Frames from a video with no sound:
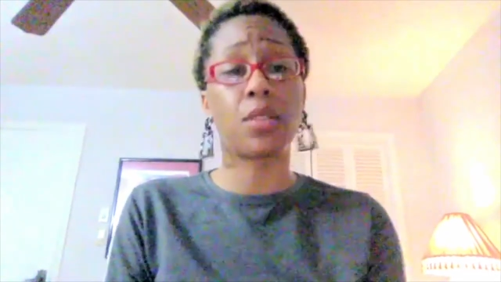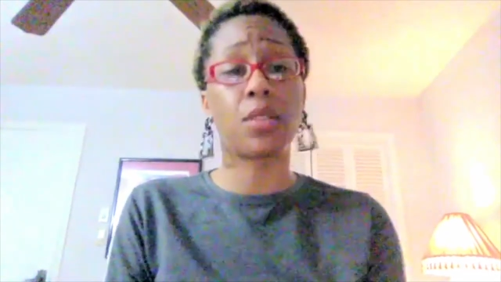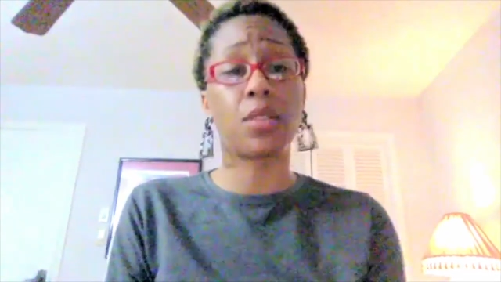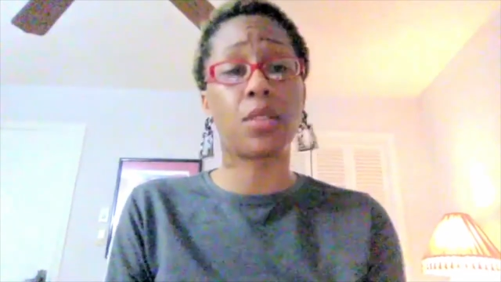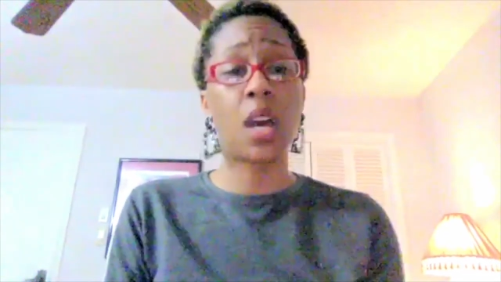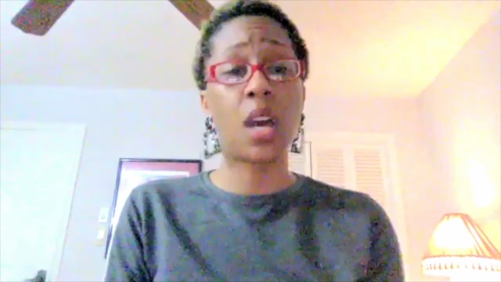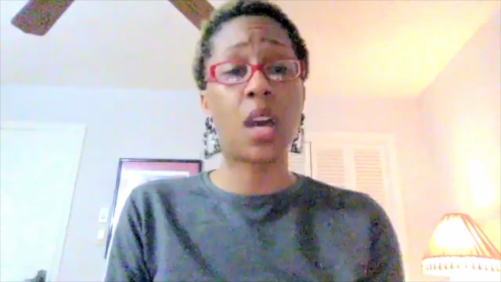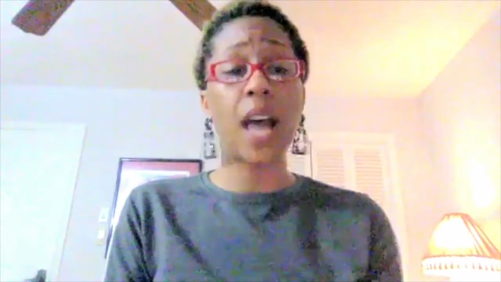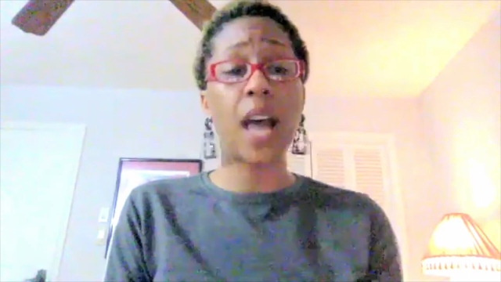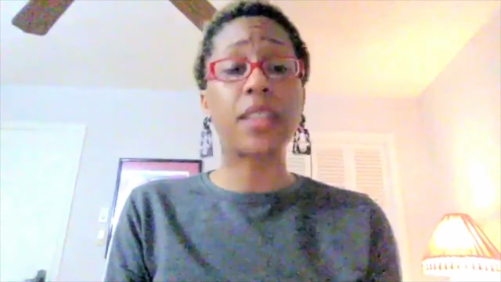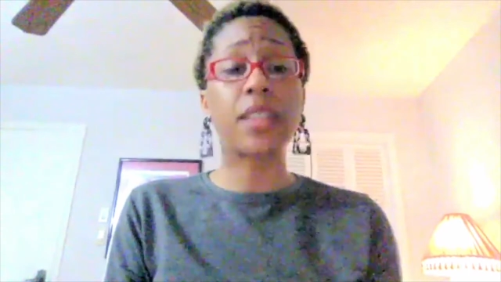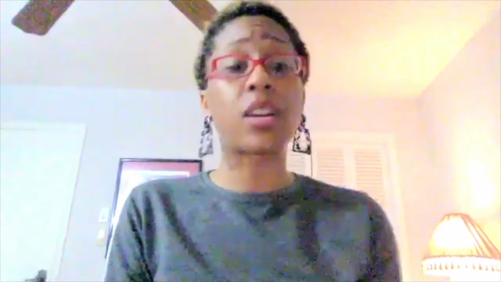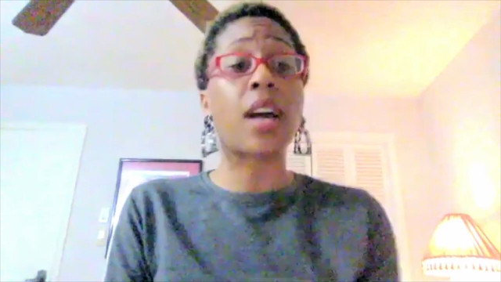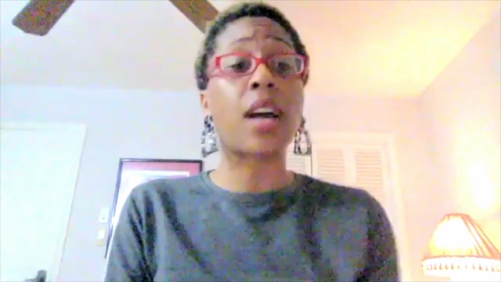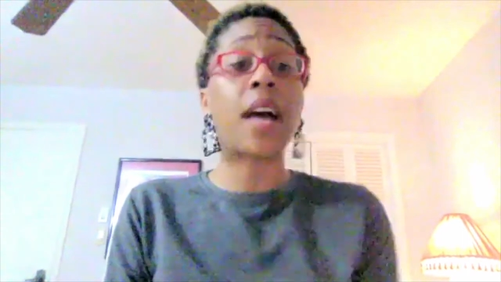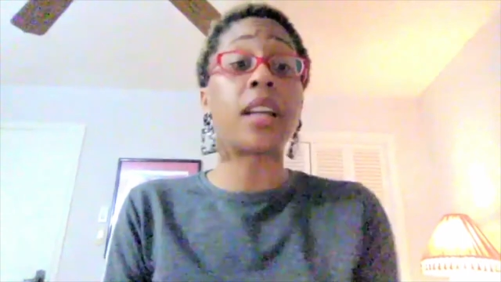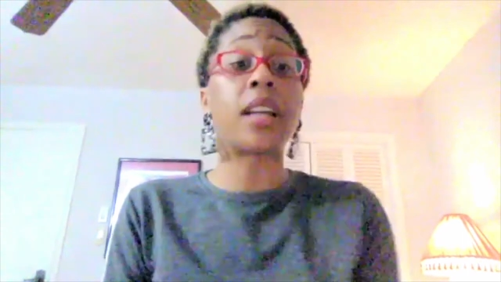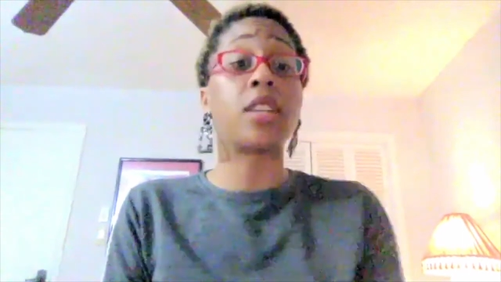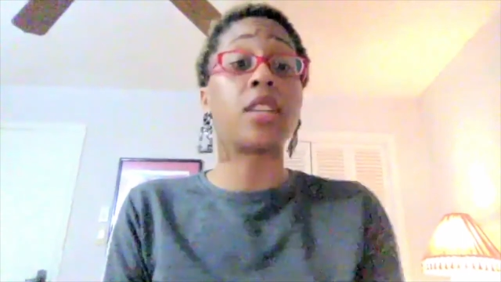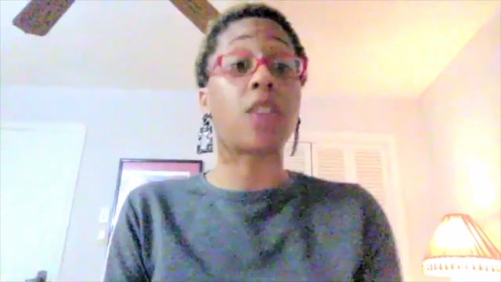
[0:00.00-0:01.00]
I thought I had a
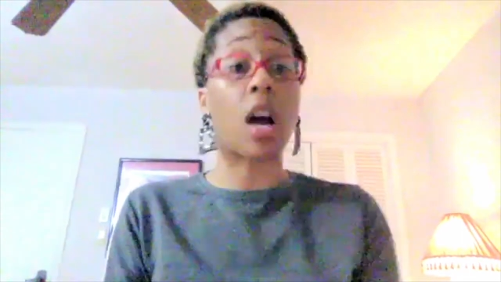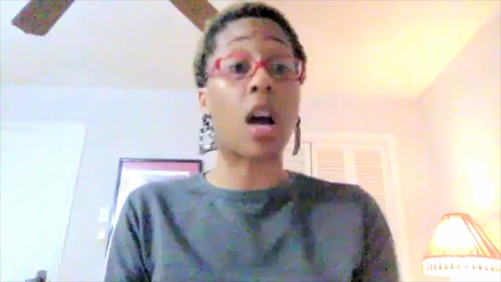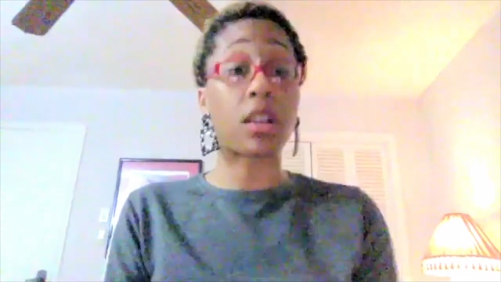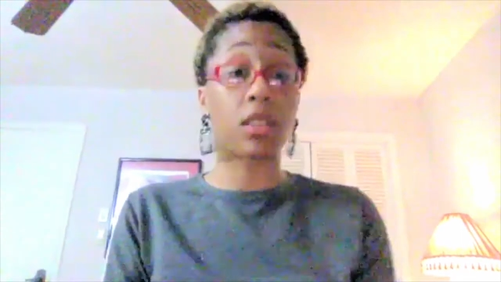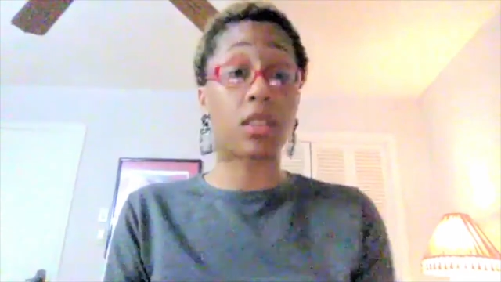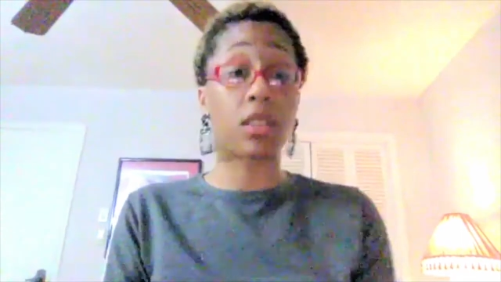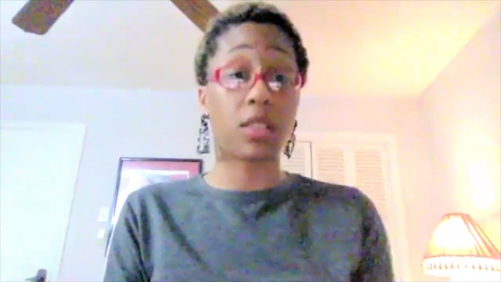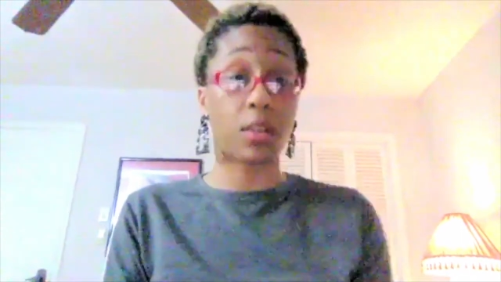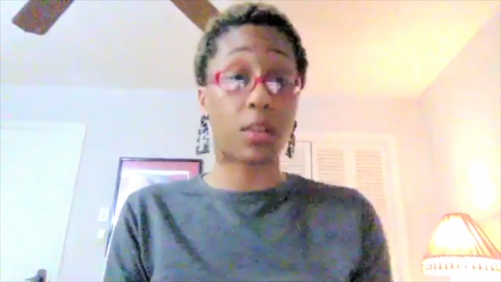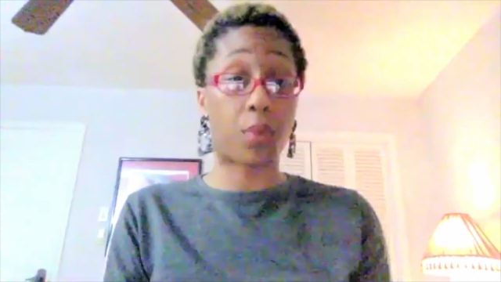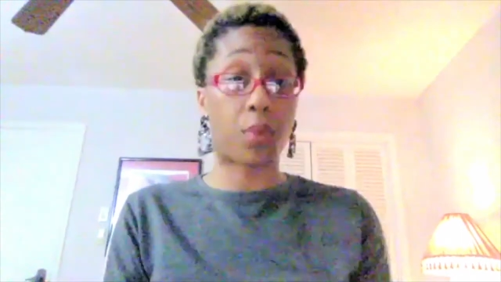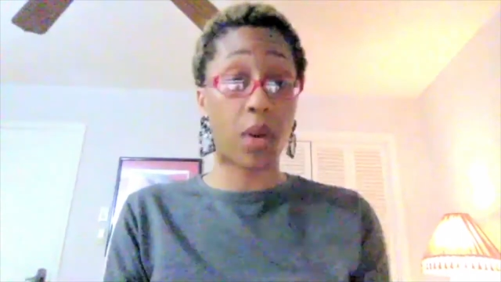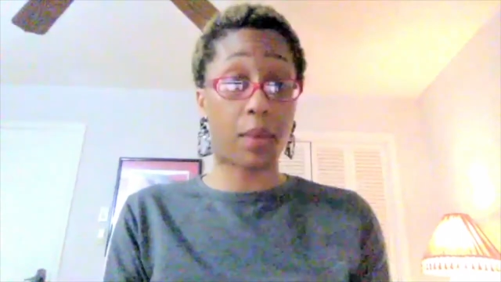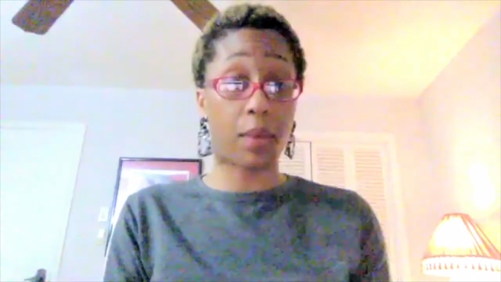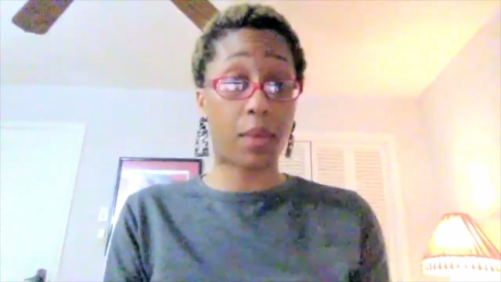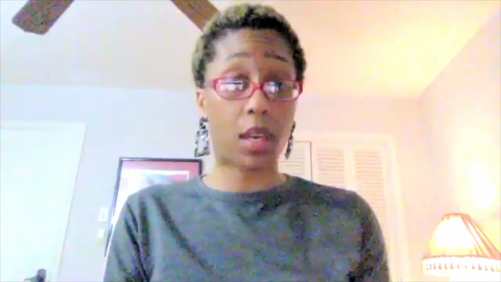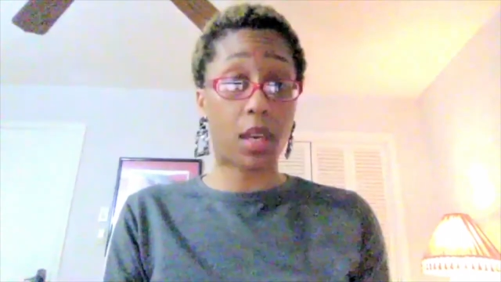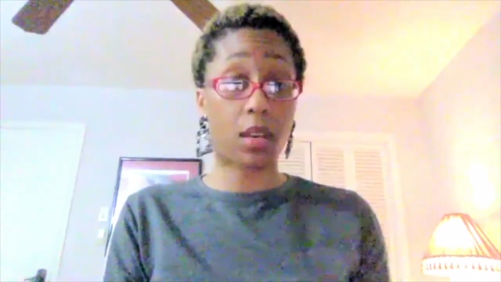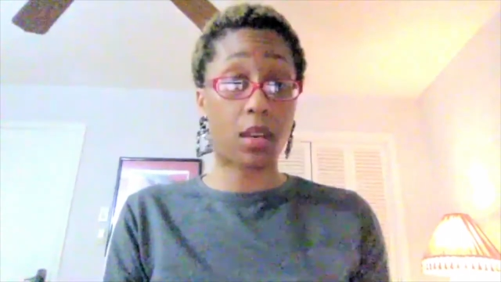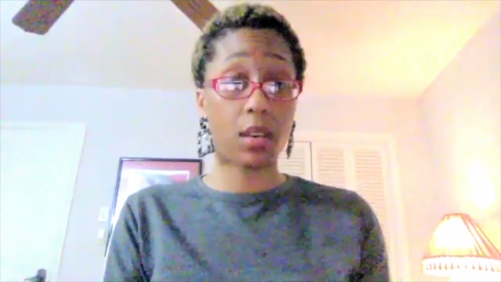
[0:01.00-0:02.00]
doctor's appointment.
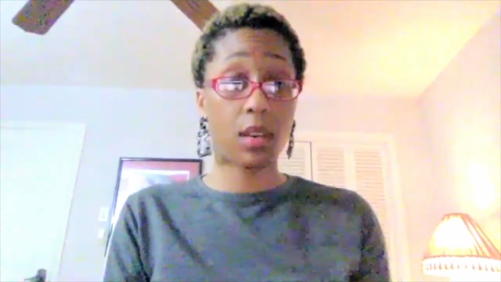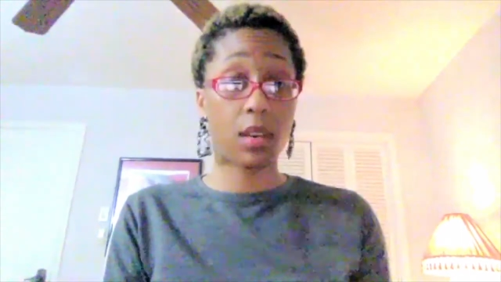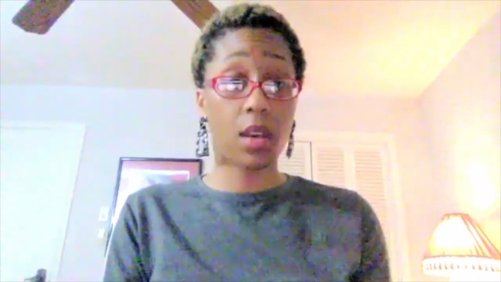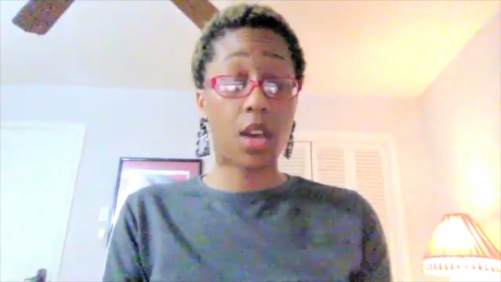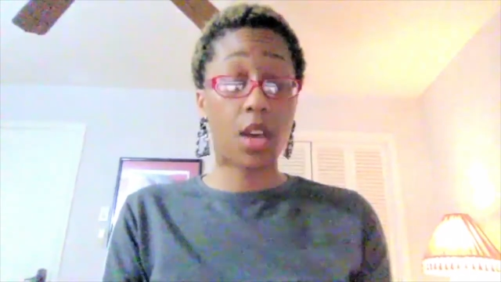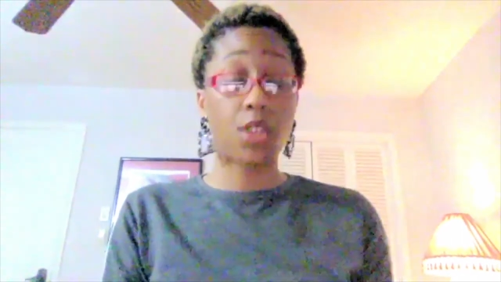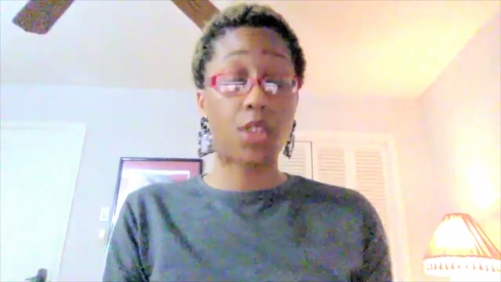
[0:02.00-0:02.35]
So